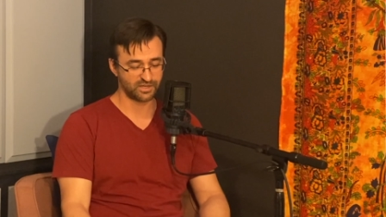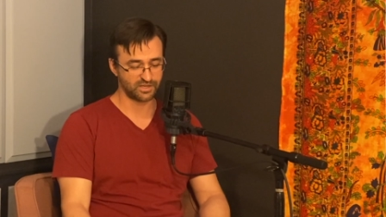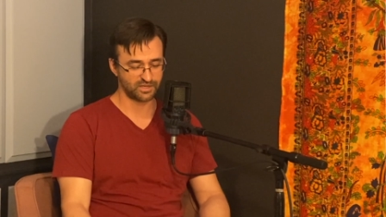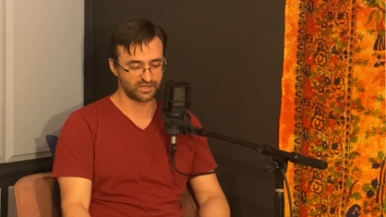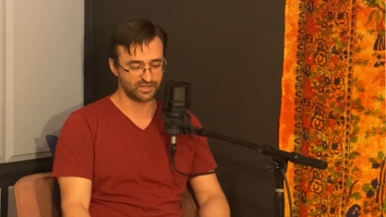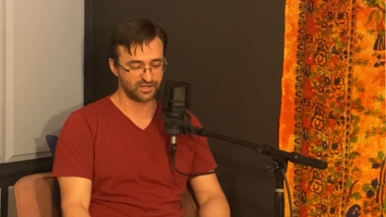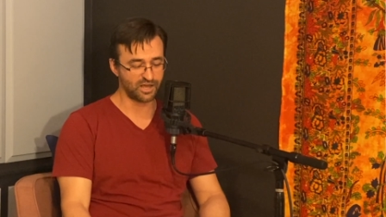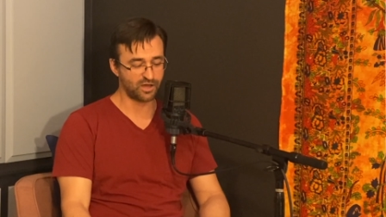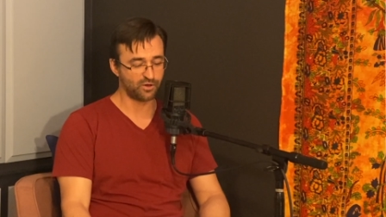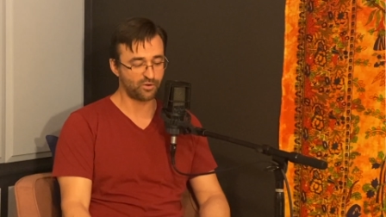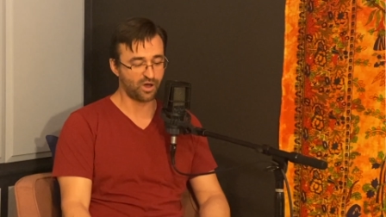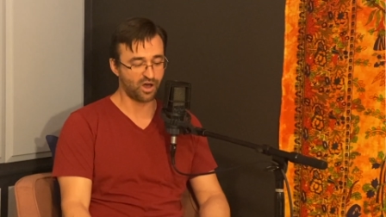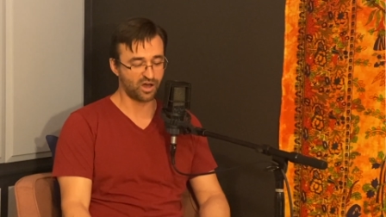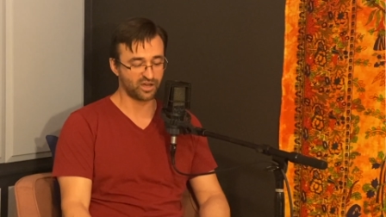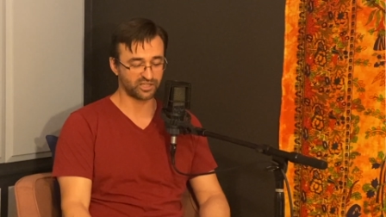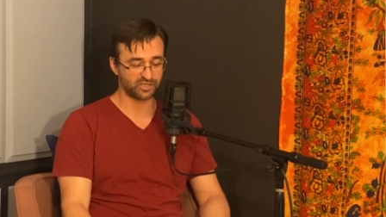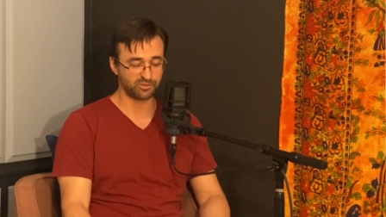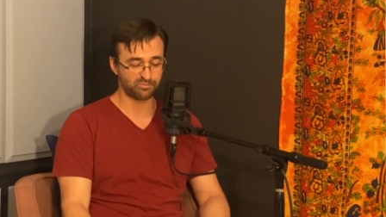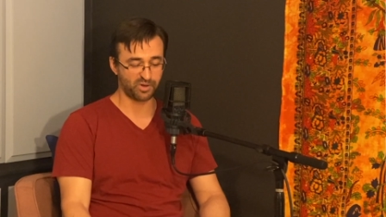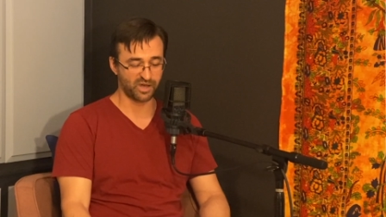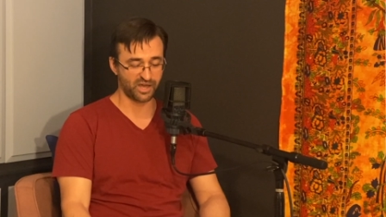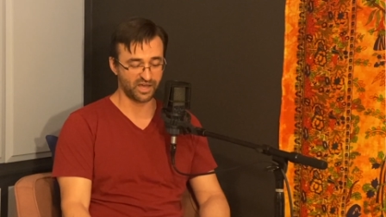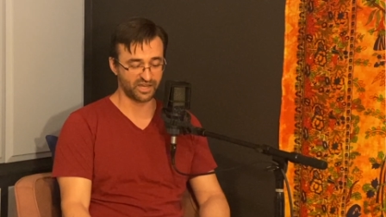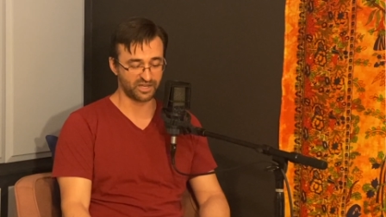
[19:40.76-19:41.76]
Now
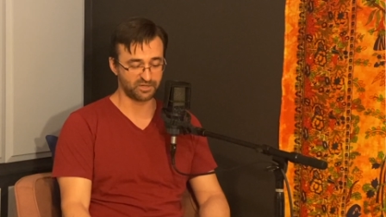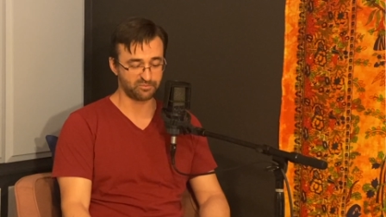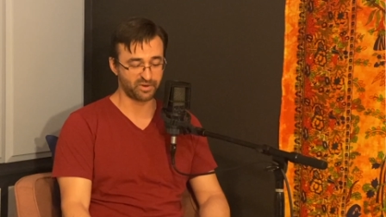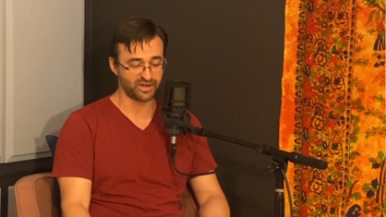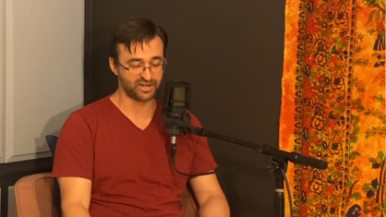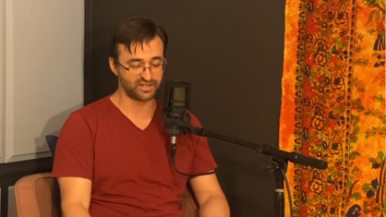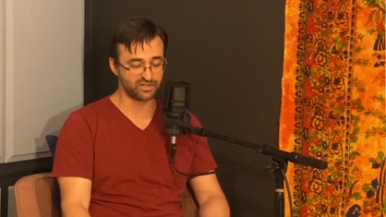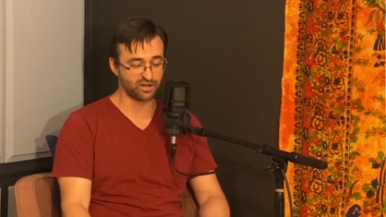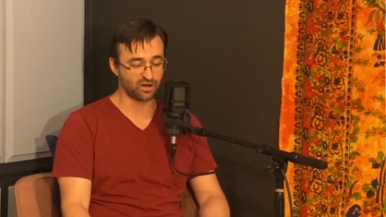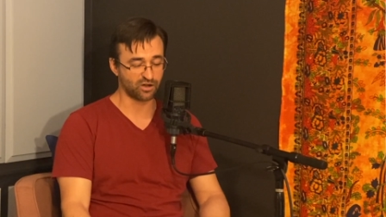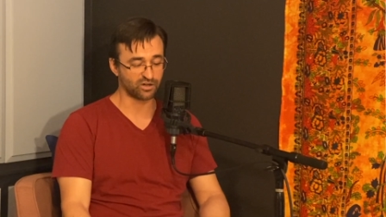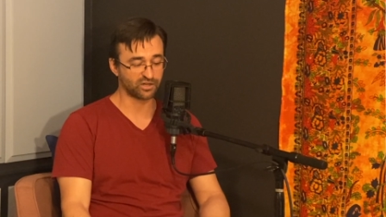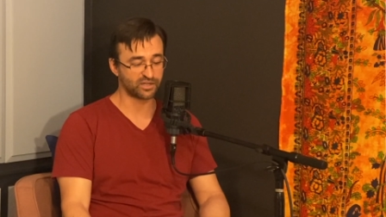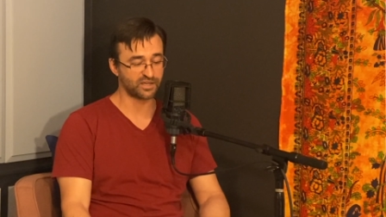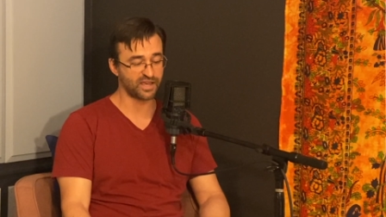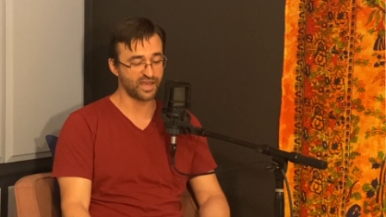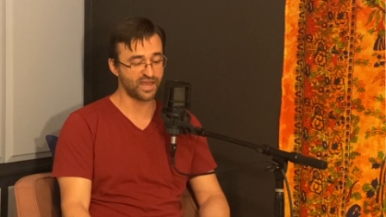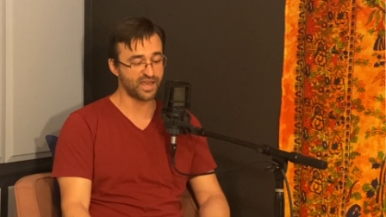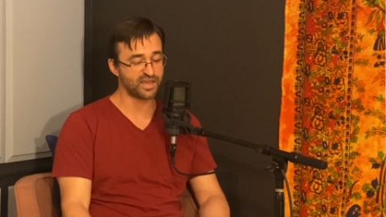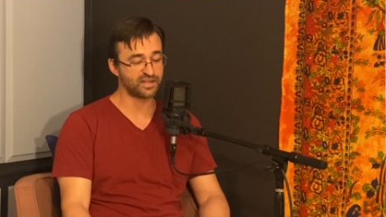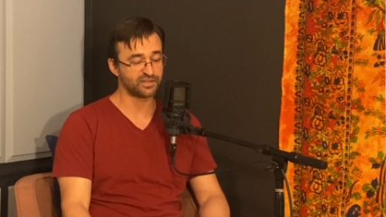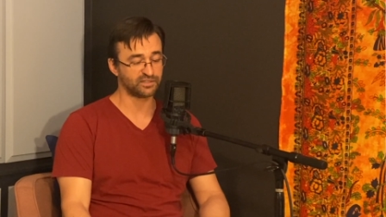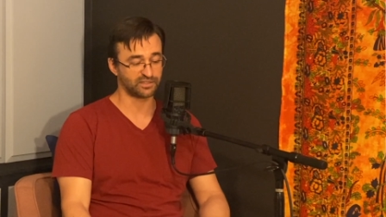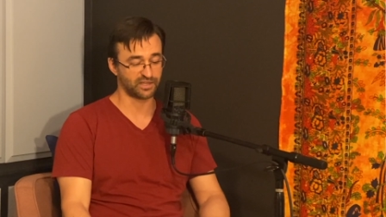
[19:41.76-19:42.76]
occupied by dark
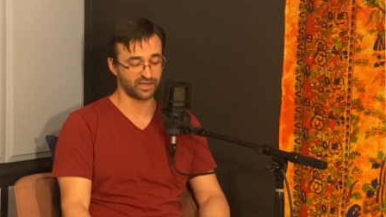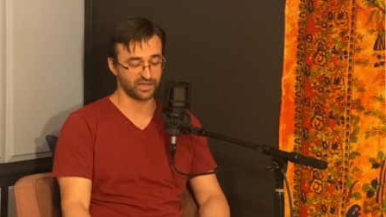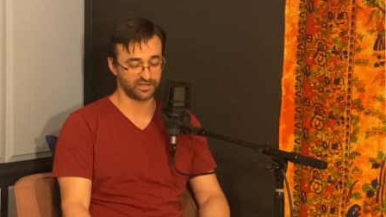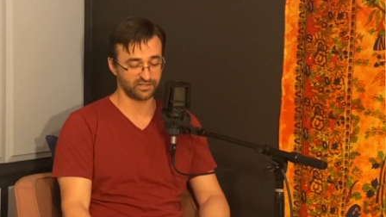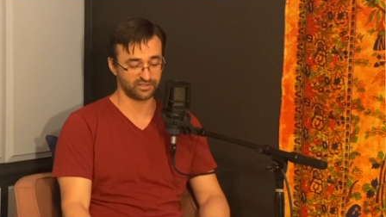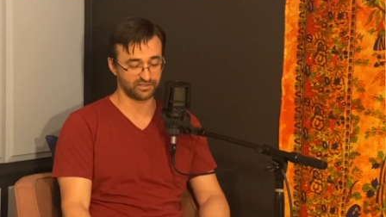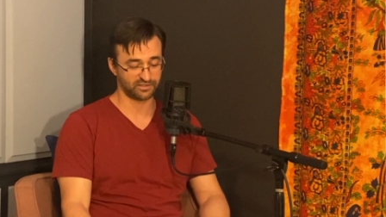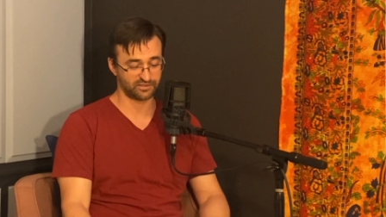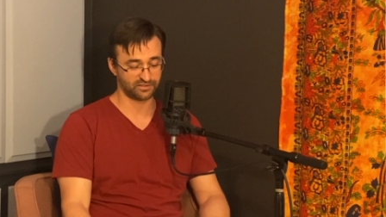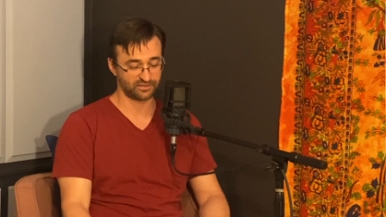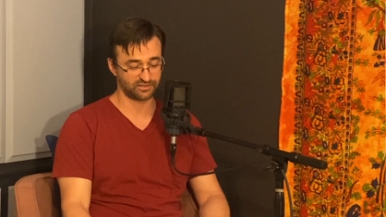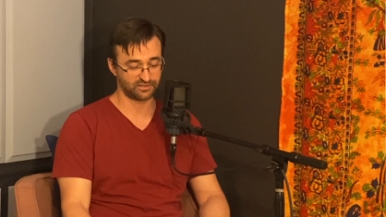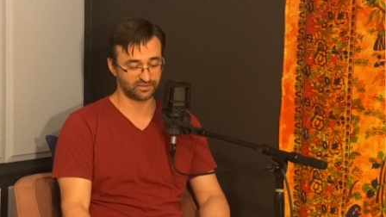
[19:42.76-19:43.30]
and light,